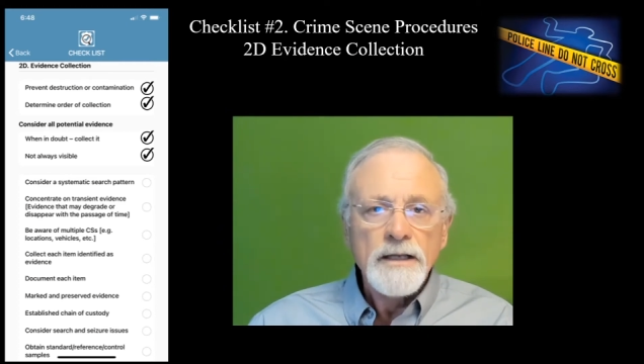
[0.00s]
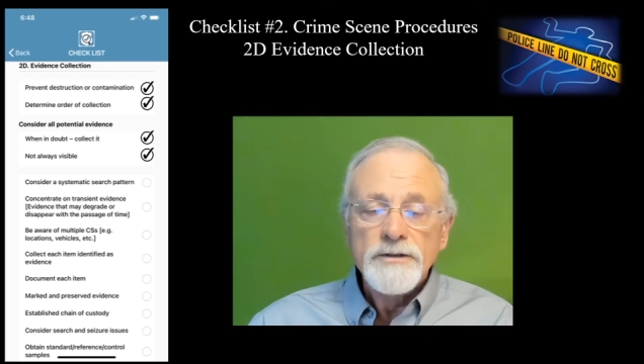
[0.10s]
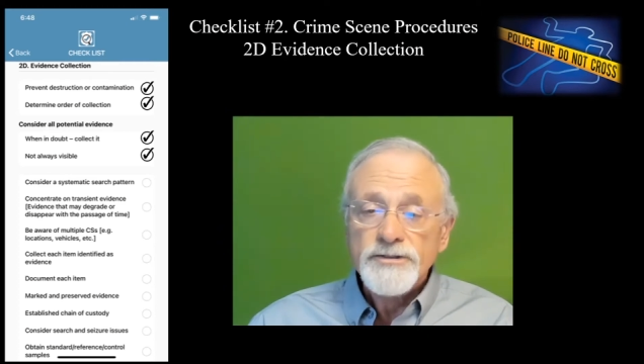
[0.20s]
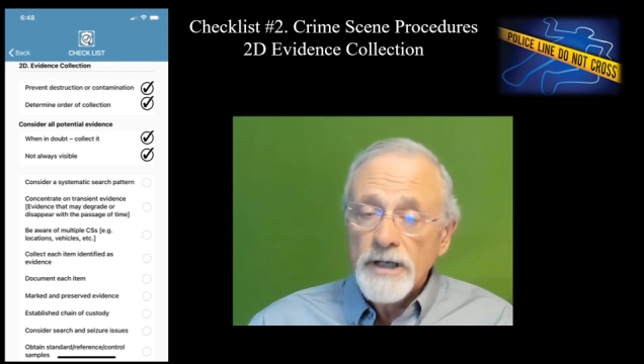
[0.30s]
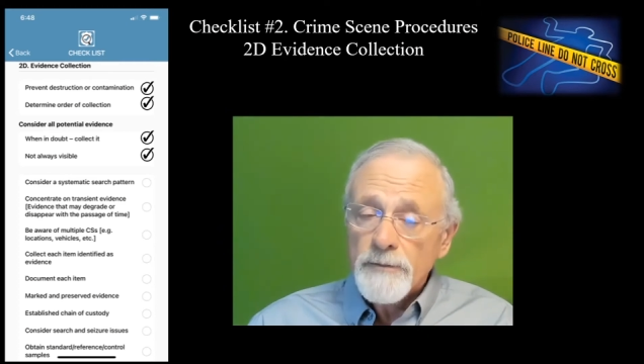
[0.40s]

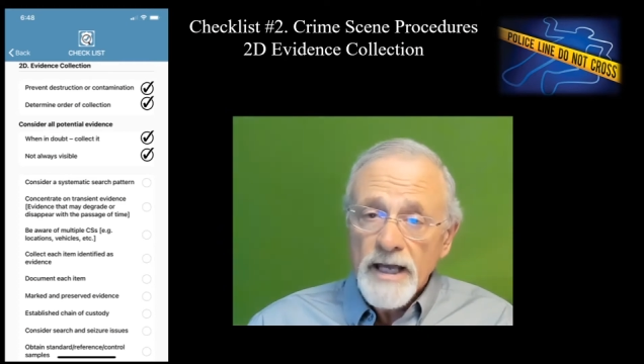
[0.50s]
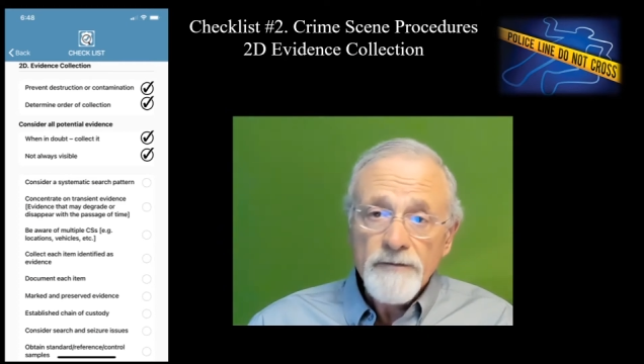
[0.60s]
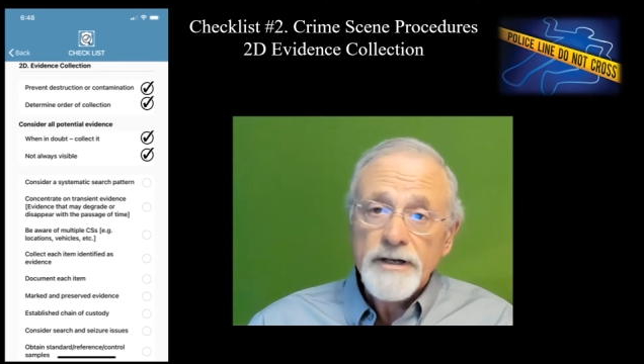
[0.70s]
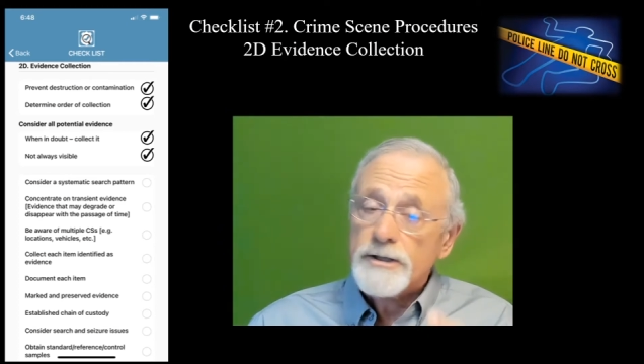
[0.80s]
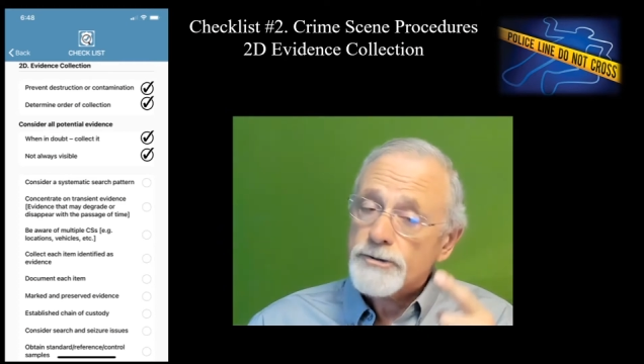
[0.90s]
Some
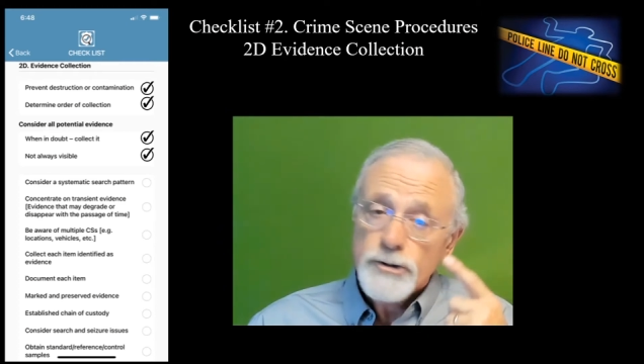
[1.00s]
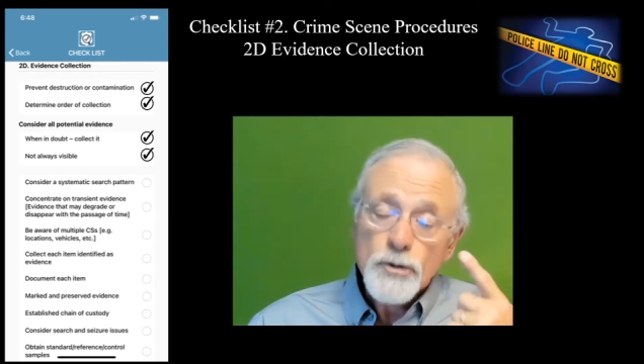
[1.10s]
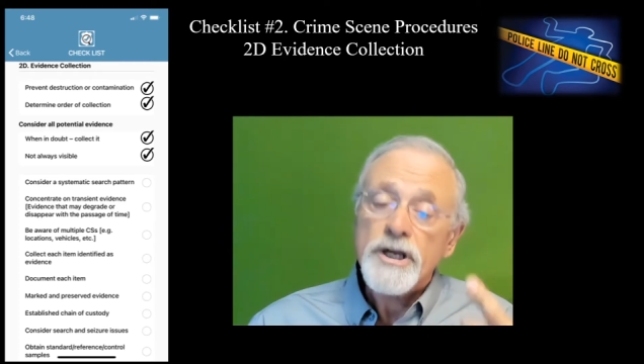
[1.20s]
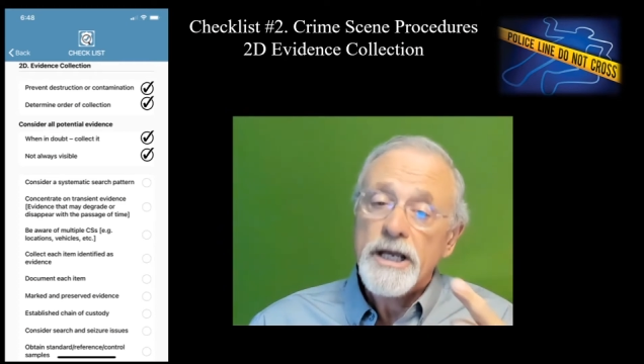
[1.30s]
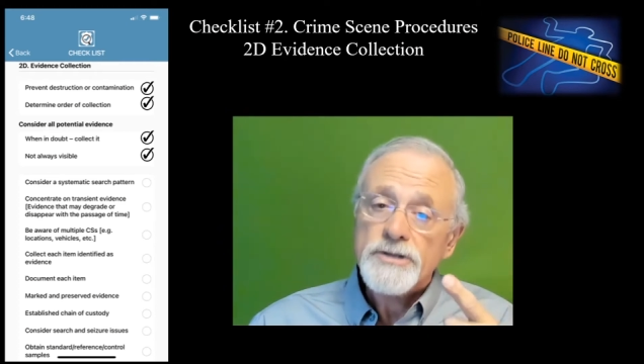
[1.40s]
evidence you
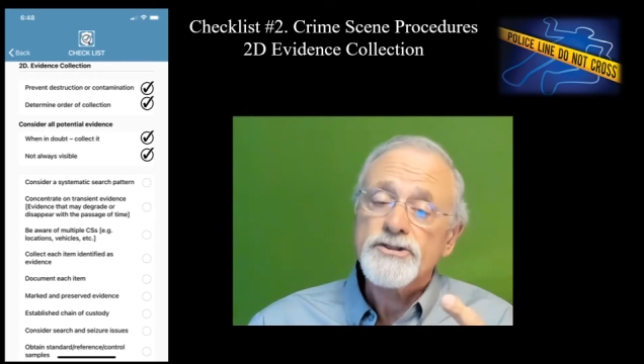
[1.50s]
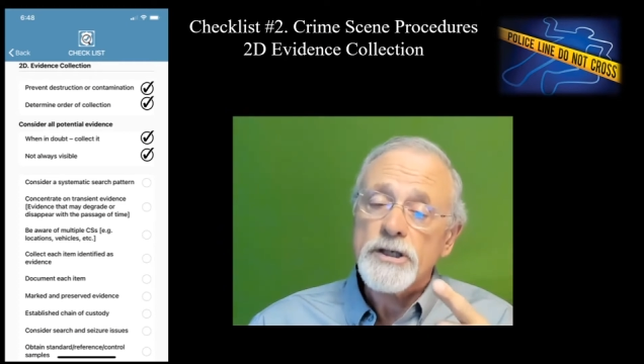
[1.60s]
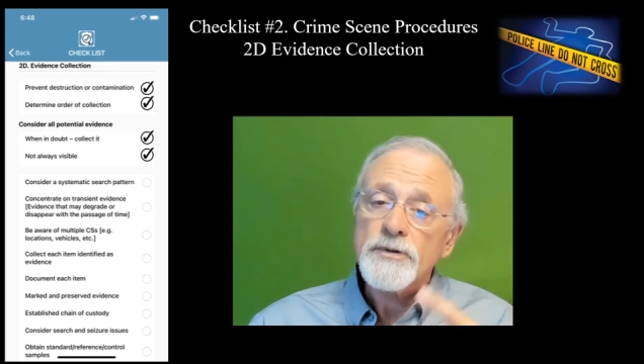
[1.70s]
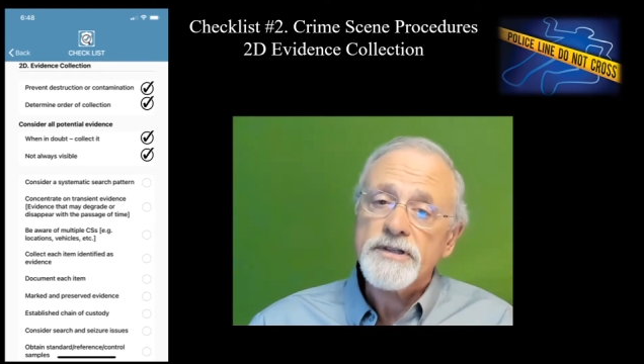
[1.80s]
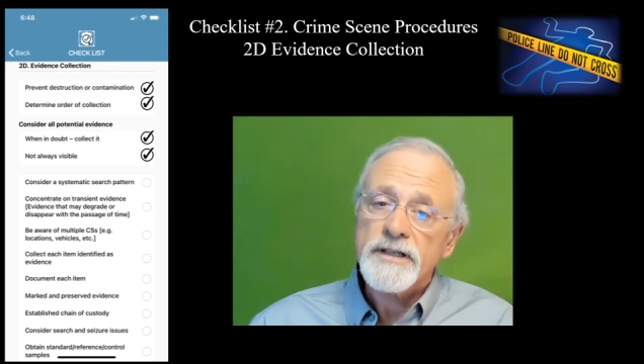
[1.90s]
can't
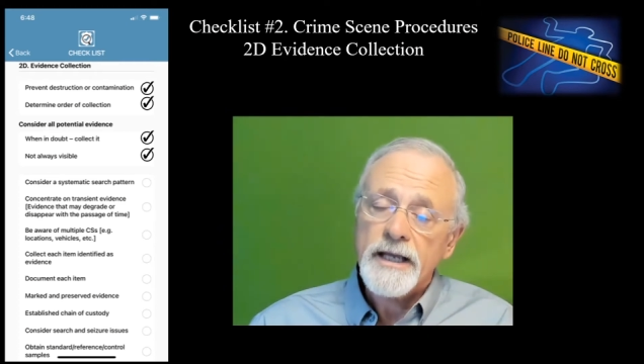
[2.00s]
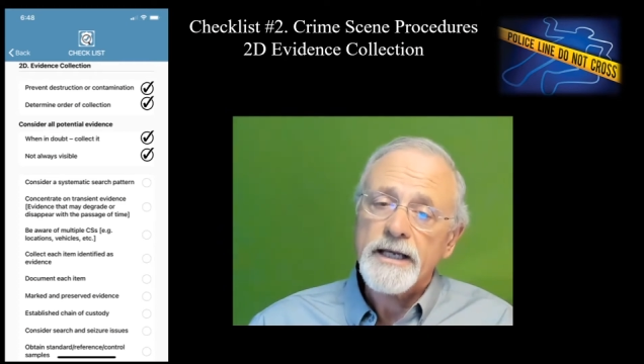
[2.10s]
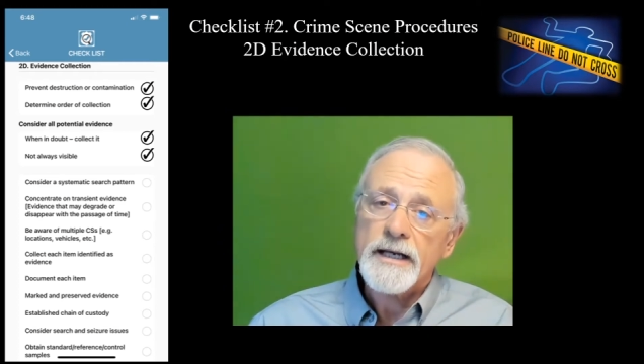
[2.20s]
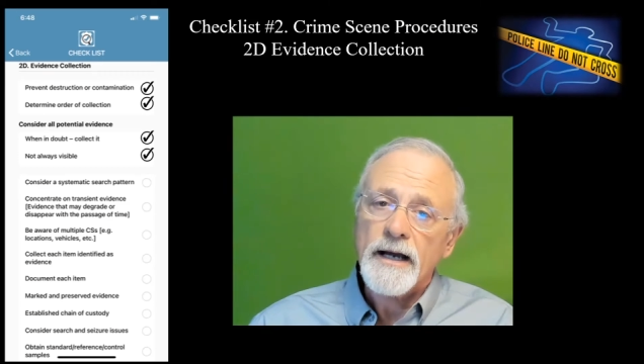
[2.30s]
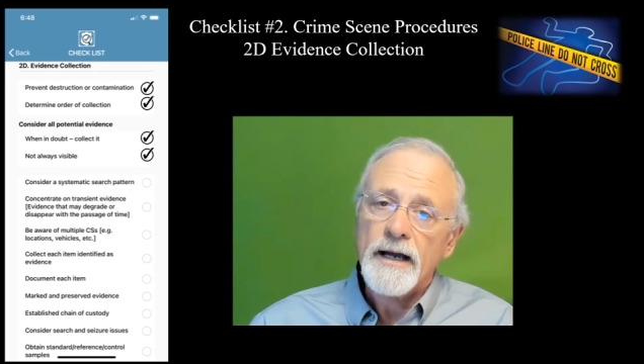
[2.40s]
see with the
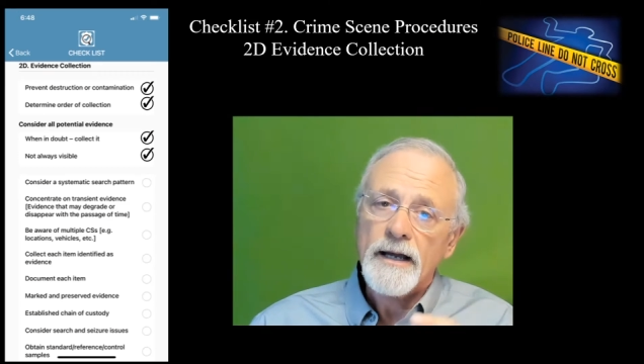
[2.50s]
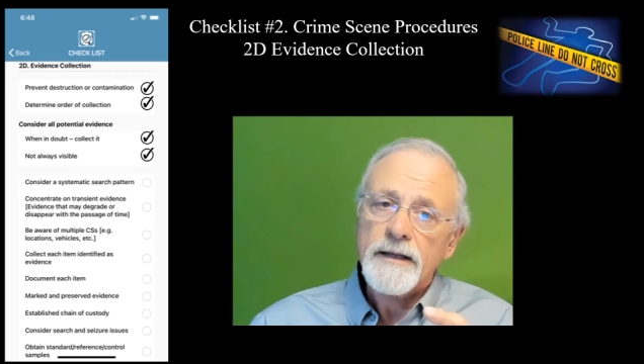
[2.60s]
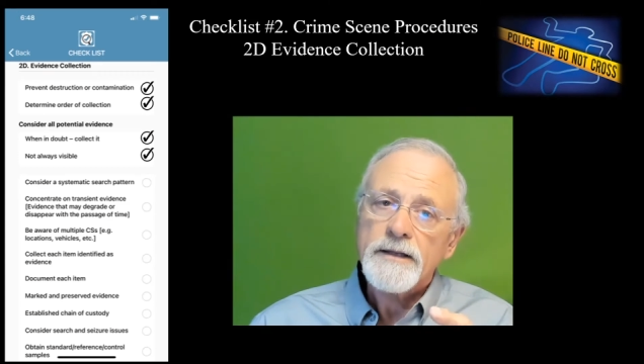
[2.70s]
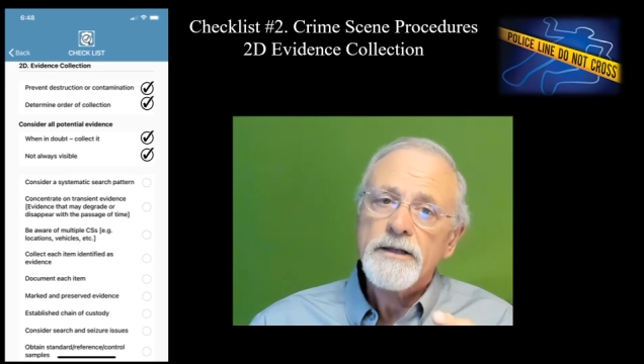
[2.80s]
naked eye.